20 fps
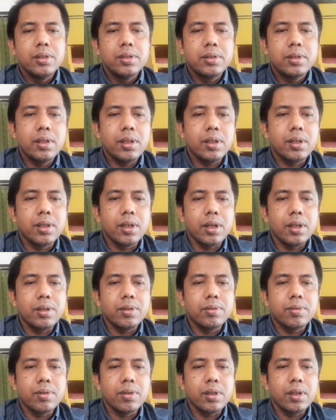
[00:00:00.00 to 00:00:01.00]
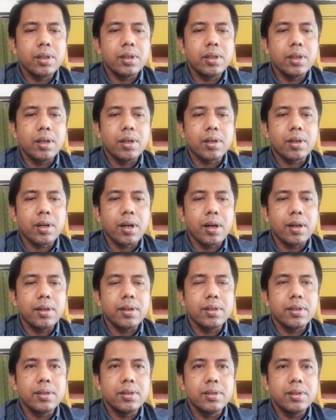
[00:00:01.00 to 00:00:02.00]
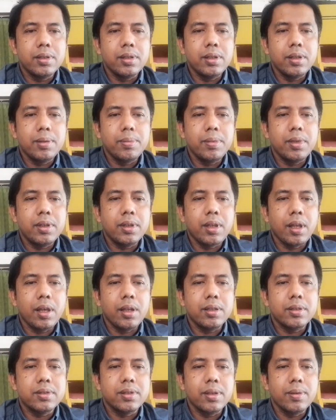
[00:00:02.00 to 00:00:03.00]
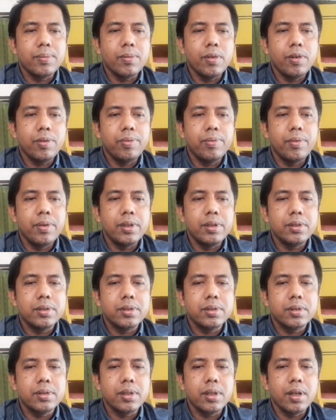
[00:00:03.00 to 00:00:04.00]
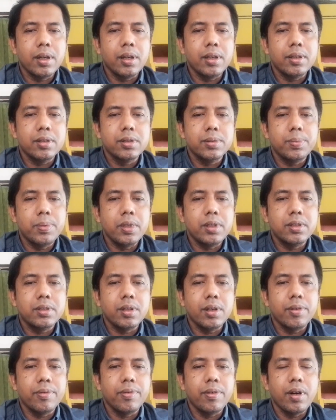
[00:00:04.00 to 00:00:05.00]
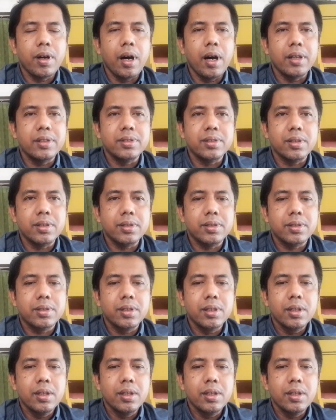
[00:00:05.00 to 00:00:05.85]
children to read and write, imitate the movements and speech of others,